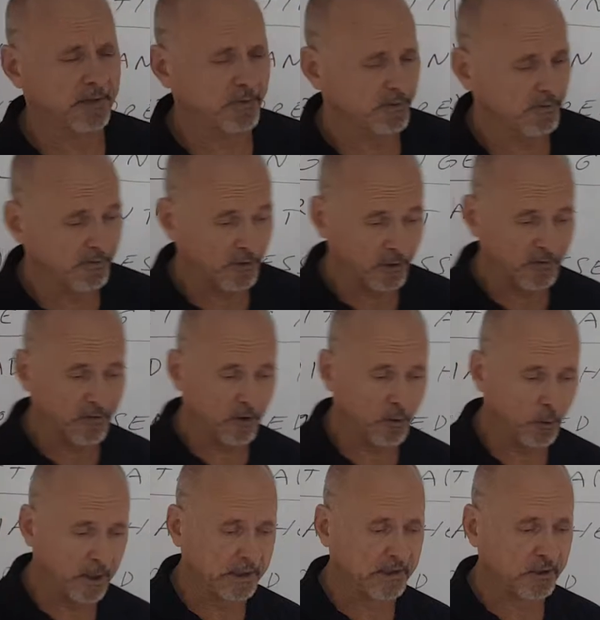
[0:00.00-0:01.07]
If you have a very, very
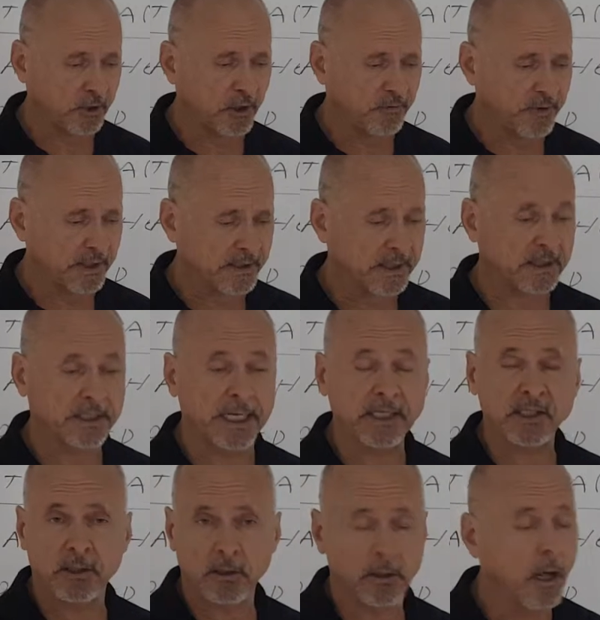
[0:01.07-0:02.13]
wet surface, it
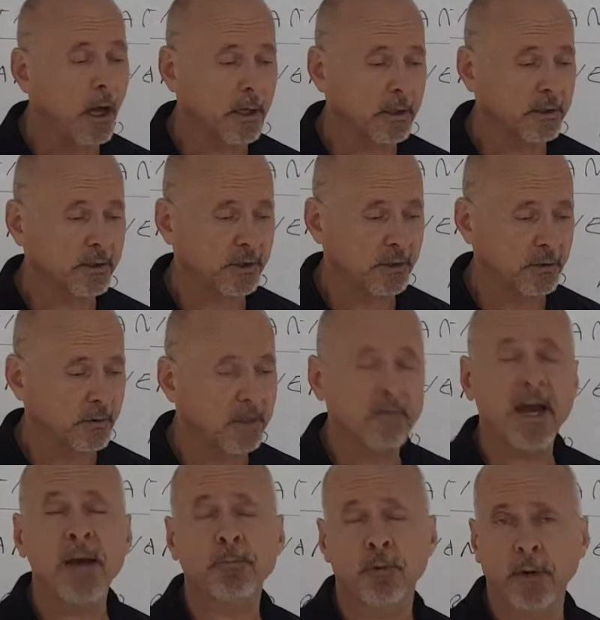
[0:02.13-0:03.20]
takes longer to
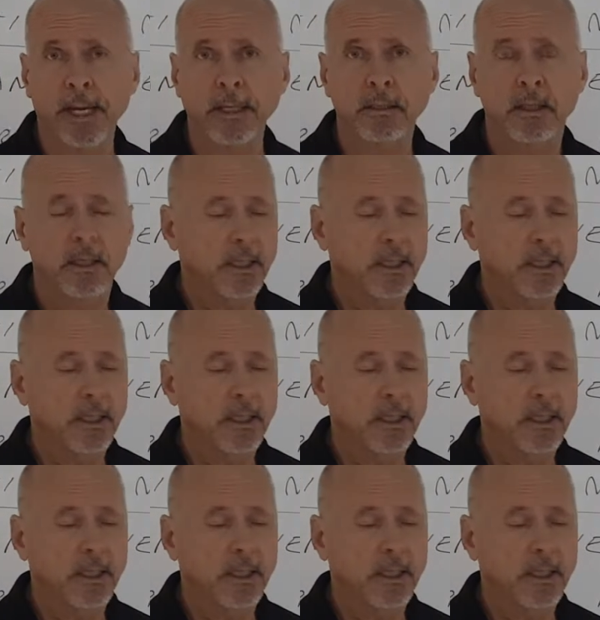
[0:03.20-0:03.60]
evaporate.